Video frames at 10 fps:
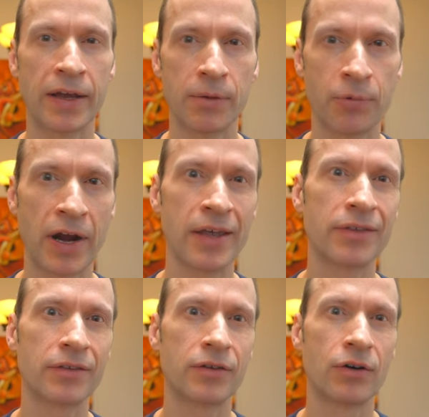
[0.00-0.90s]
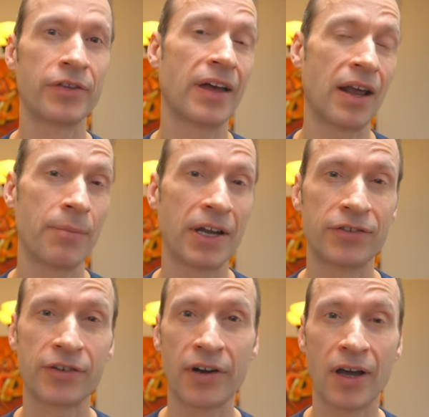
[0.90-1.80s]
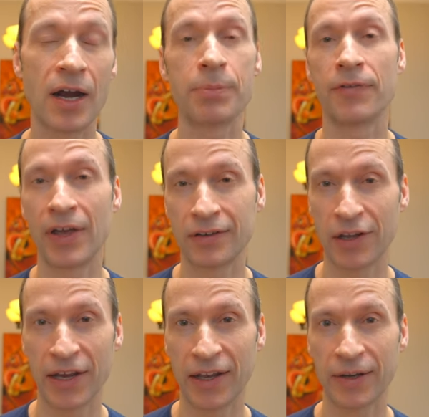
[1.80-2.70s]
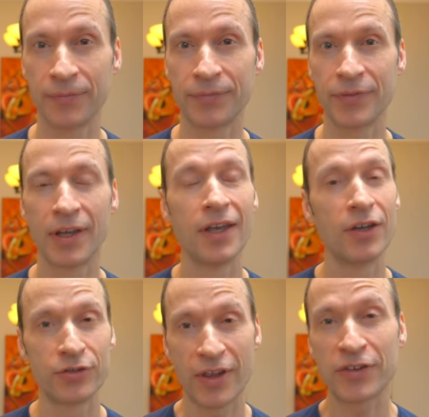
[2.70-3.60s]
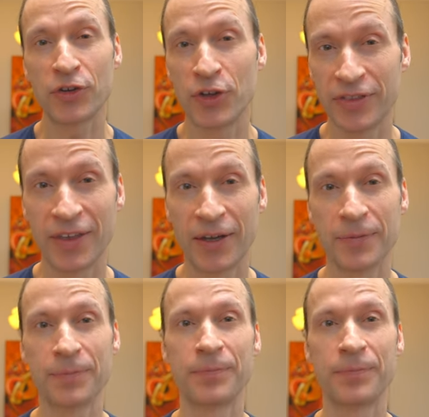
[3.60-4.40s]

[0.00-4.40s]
out of breath or that I might start hyperventilating. So that's a good thing.